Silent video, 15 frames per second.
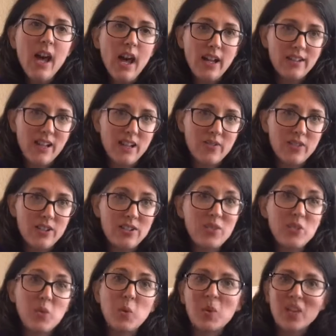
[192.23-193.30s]
a lot of the
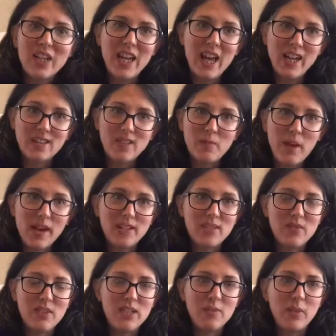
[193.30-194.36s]
story aspects
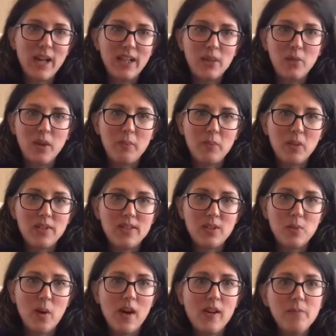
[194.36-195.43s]
of these black and white books
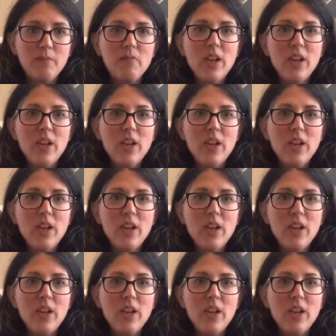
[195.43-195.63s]
as well.